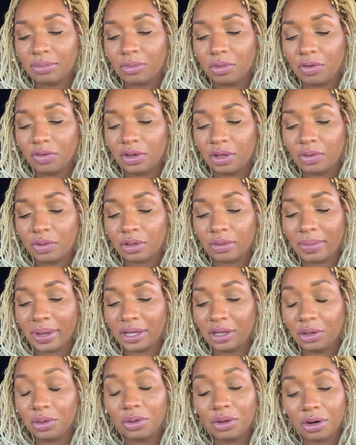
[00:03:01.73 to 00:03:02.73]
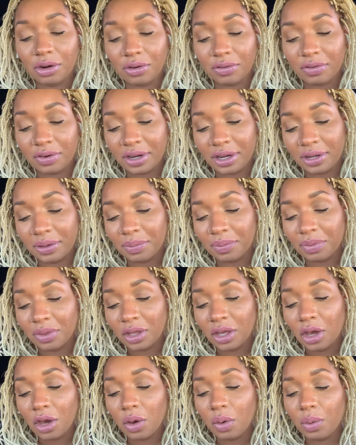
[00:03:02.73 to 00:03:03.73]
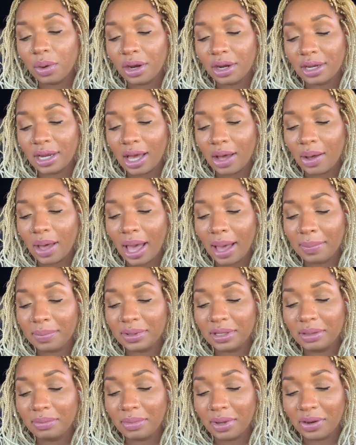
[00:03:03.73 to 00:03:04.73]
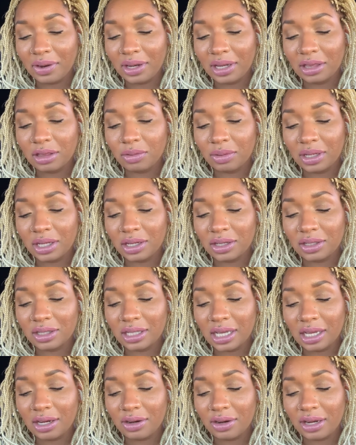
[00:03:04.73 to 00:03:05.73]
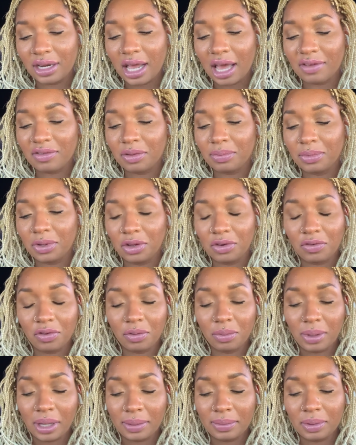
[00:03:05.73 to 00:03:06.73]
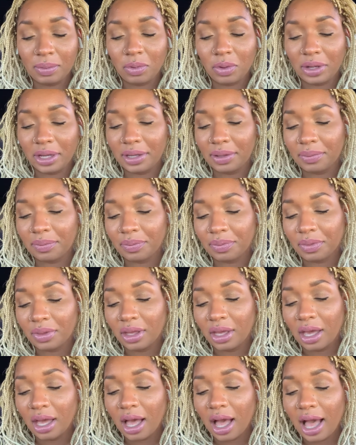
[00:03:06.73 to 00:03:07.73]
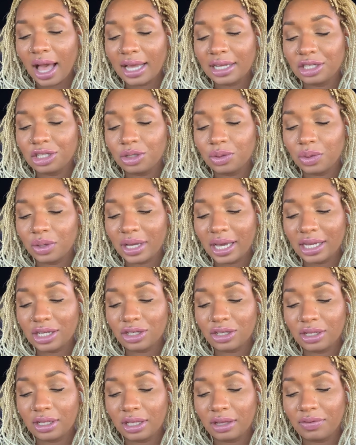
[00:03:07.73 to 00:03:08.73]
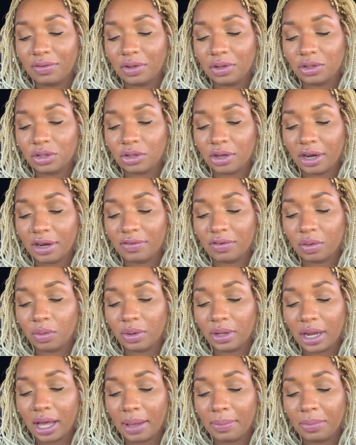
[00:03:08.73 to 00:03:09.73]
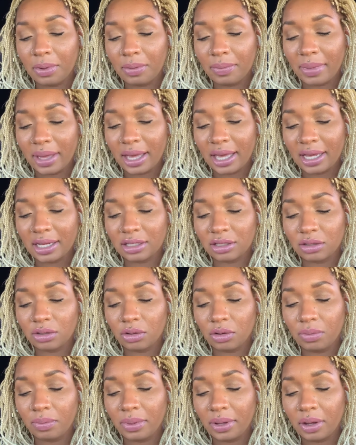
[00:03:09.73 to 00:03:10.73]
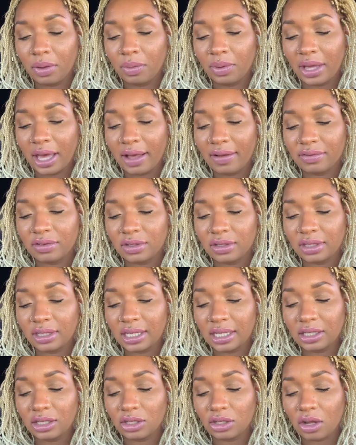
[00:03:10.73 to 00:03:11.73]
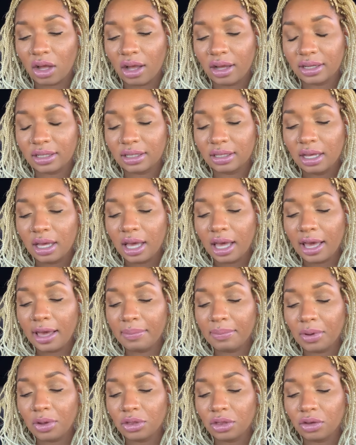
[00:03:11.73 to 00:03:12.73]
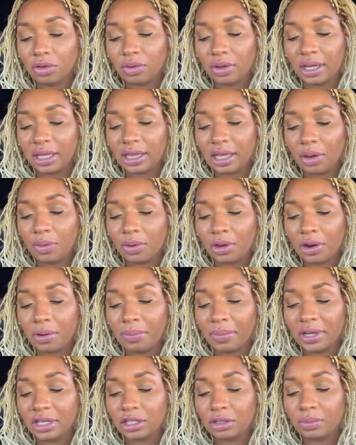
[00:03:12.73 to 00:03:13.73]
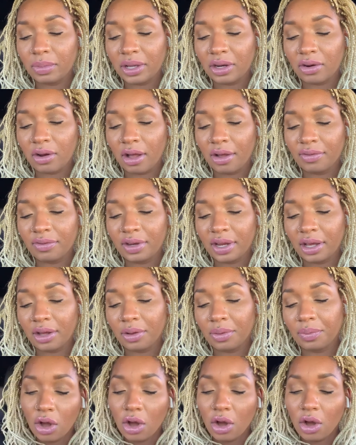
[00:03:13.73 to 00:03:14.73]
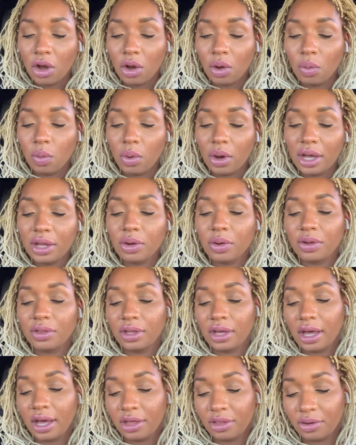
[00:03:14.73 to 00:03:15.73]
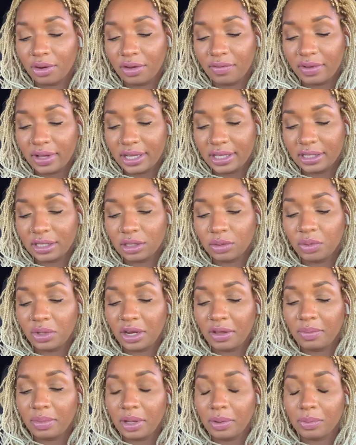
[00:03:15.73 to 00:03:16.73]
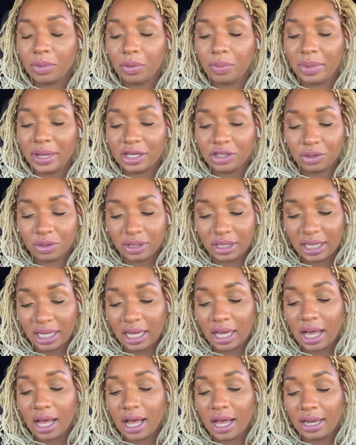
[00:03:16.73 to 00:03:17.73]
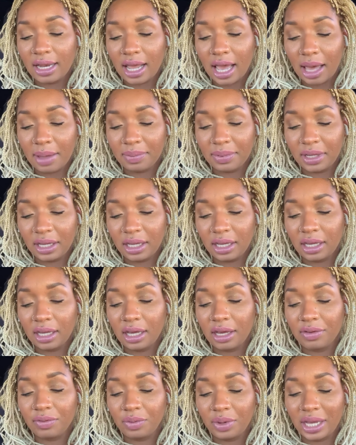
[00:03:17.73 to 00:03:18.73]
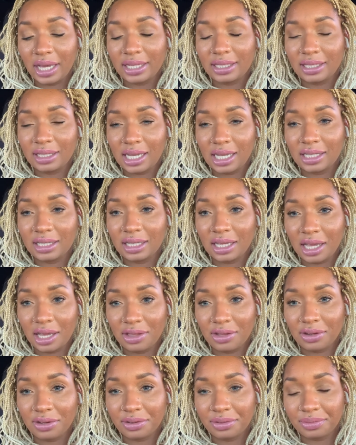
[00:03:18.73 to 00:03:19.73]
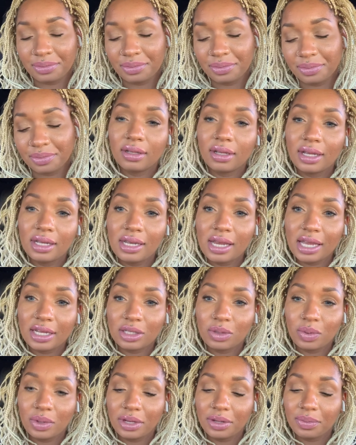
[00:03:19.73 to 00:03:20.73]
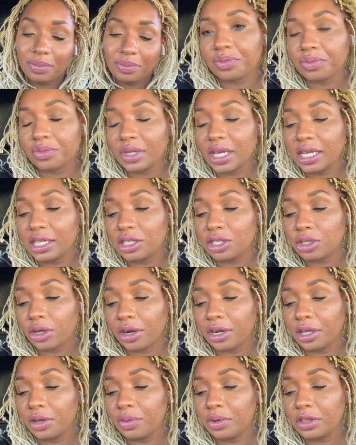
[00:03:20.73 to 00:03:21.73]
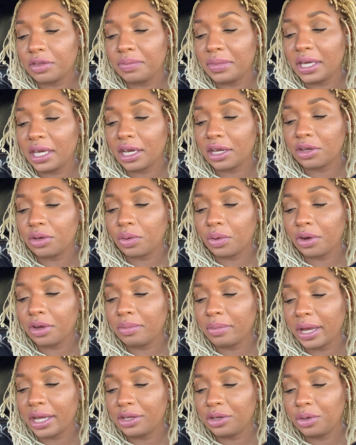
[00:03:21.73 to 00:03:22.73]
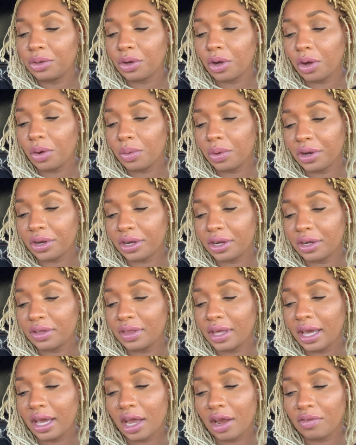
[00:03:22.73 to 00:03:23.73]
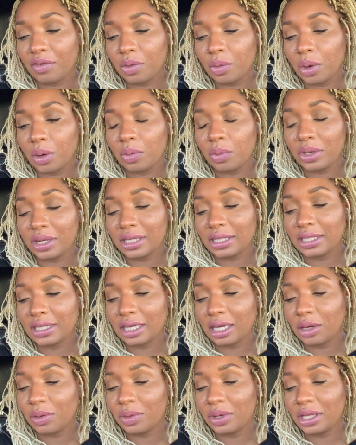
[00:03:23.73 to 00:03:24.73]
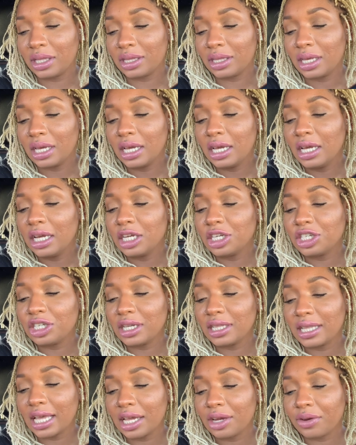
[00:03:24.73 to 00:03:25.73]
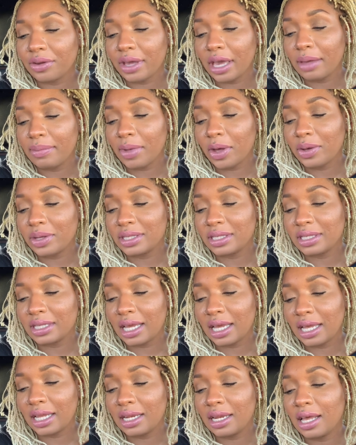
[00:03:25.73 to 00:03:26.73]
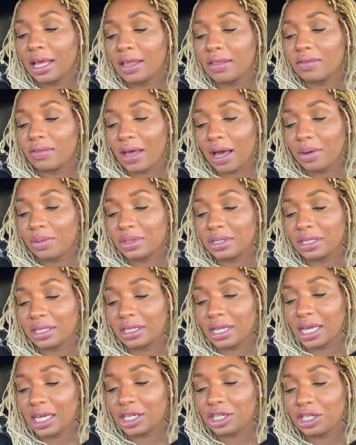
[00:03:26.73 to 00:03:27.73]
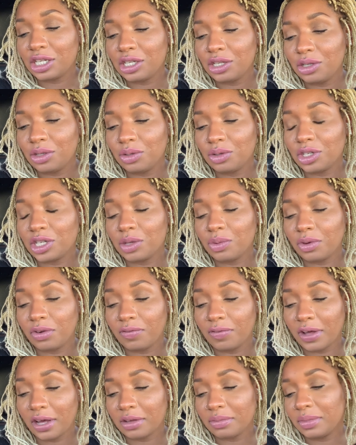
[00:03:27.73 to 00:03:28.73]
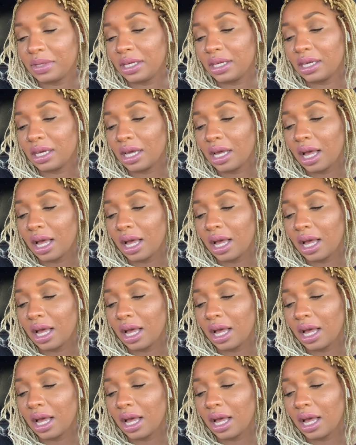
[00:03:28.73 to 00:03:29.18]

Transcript: and moved in with my new girlfriend. We are now happily married three years later and have a beautiful baby boy. I do occasionally feel sorry for what I put my ex through, but we have since talked and both agree that we are much better off now. One or the other of us would have been perpetually unhappy if we had stayed together. Next one. It started with me ignoring my new coworker that everyone wanted to get with. She later came out and said that was the day she knew she would fuck me.